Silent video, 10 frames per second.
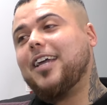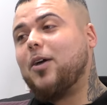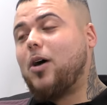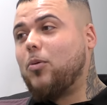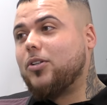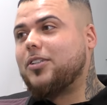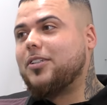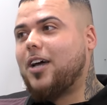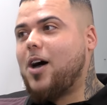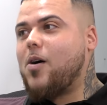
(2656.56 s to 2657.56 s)
yeah. I was
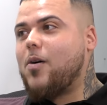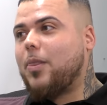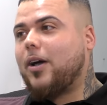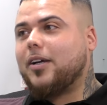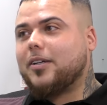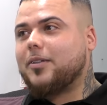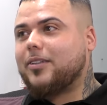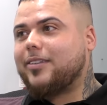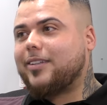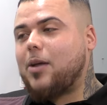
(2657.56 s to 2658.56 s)
uh, like,
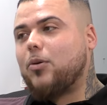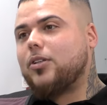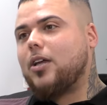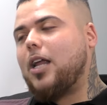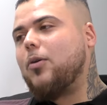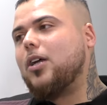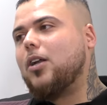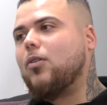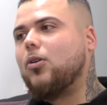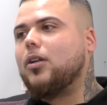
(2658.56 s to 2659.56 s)
they was they was
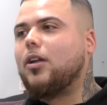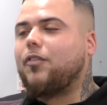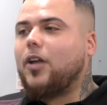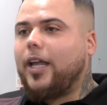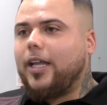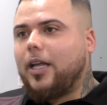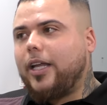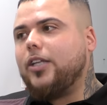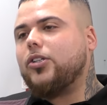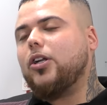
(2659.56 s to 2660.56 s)
up the road, and an
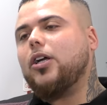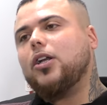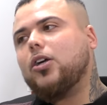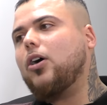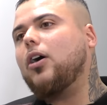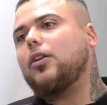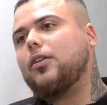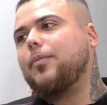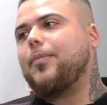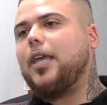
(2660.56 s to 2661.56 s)
incident had occurred
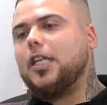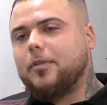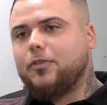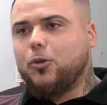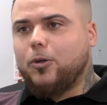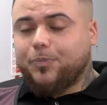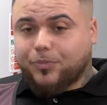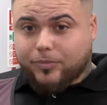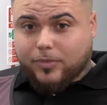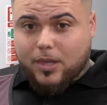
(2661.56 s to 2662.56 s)
years before,
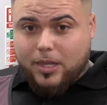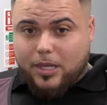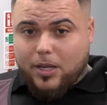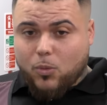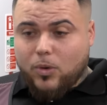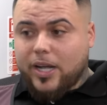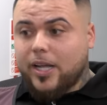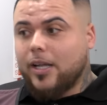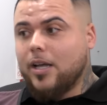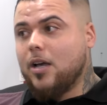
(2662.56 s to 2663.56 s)

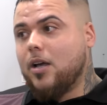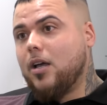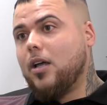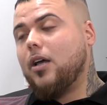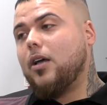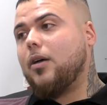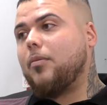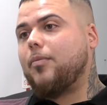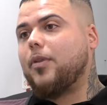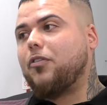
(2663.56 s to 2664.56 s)
where
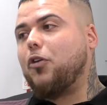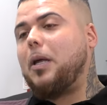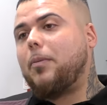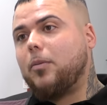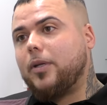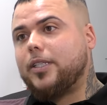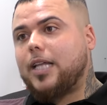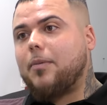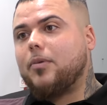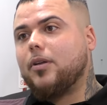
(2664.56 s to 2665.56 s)
um, a few people had been
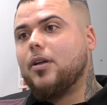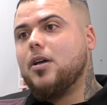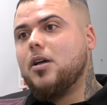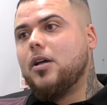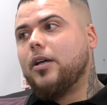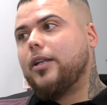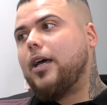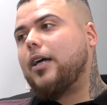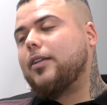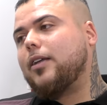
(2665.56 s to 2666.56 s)
stabbed,
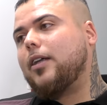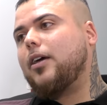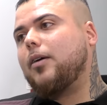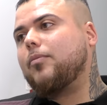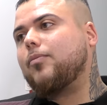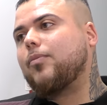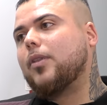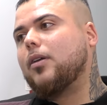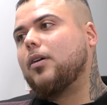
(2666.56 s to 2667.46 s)
like, and um,